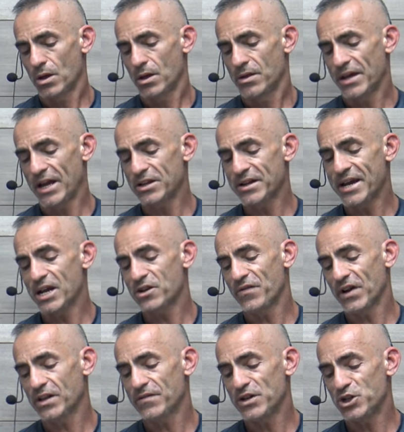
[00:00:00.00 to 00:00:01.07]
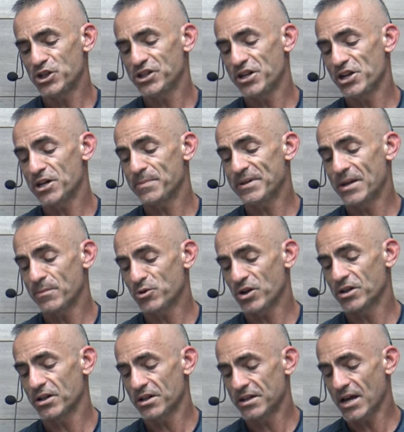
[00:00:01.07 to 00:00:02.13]
The anti-cancer effect of EGCG has been
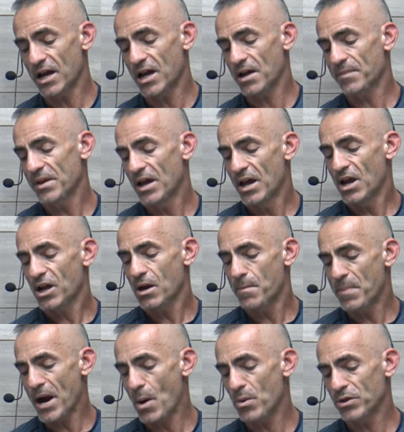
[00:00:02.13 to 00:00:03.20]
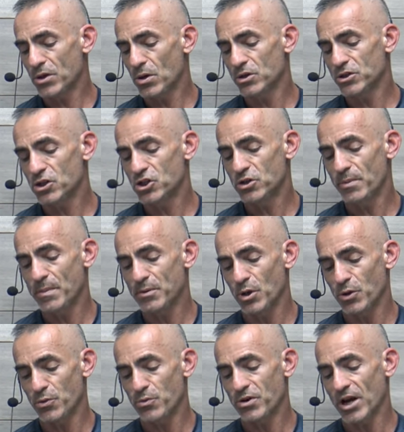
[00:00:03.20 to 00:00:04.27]
demonstrated at compare with those consuming below
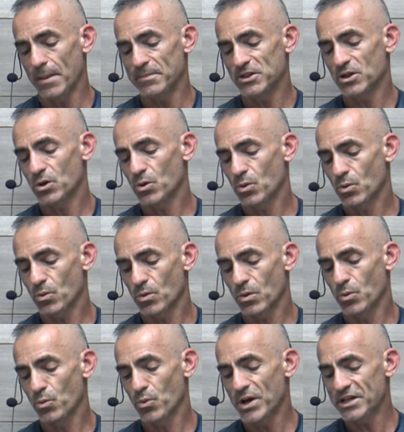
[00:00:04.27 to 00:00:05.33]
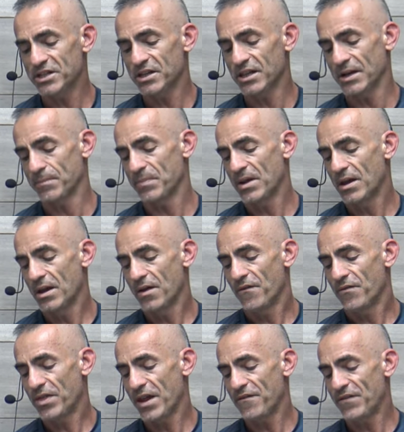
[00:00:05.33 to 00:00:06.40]
3 cups. Recently,
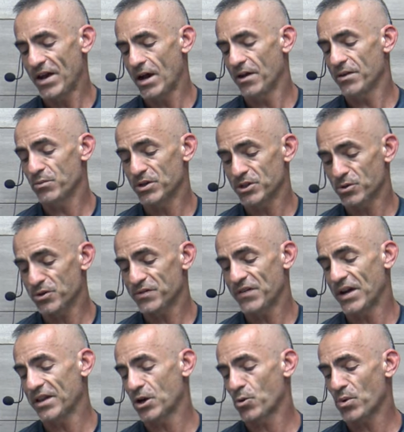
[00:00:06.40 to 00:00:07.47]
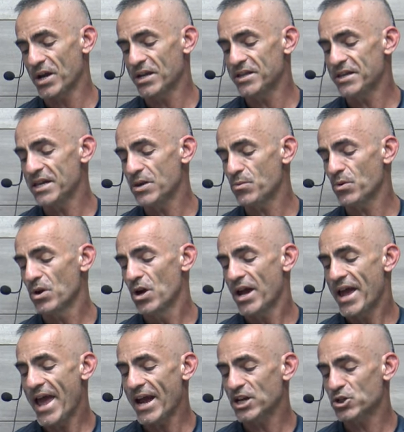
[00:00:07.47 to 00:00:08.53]
the researchers found that green tea
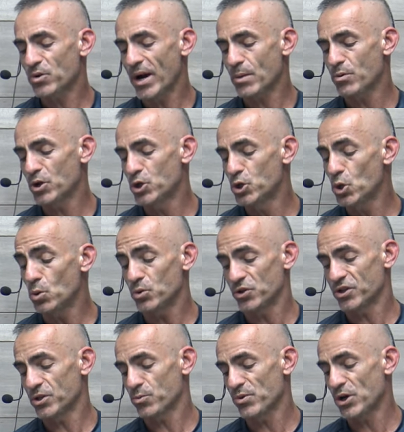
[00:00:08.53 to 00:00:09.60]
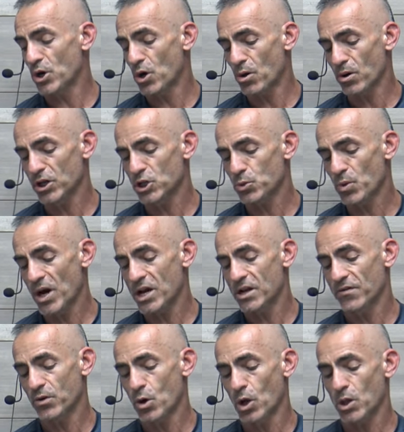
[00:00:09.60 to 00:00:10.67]
extract reduced the recurrence rate
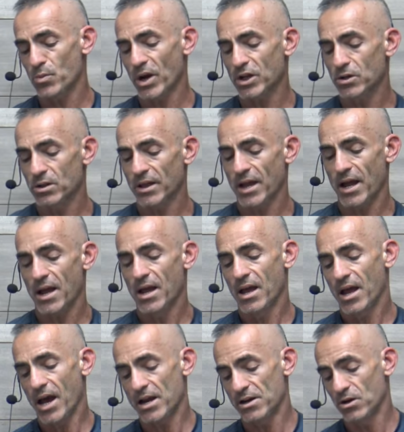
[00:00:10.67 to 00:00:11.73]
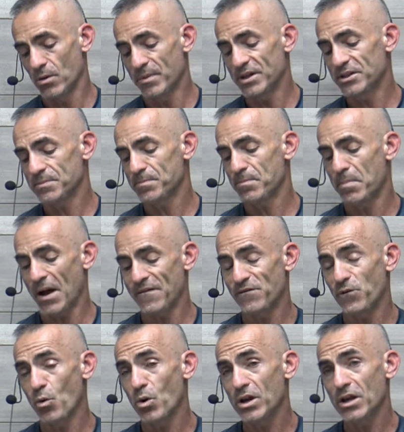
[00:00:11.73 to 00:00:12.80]
of colorectal adenomas by
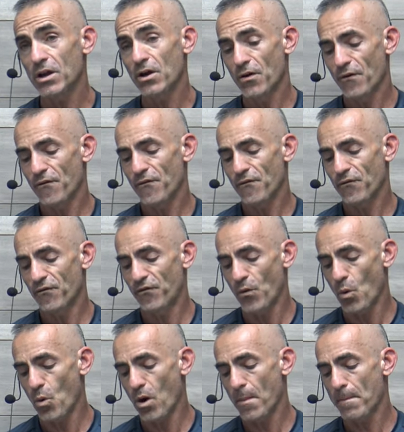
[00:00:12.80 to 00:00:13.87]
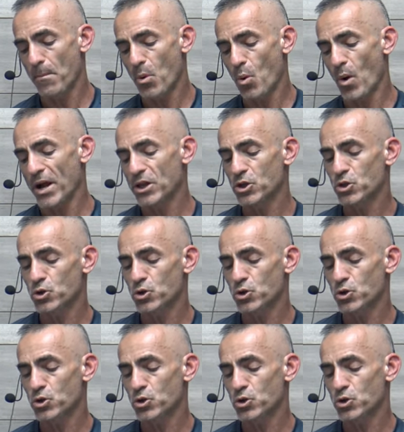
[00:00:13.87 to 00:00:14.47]
44.2%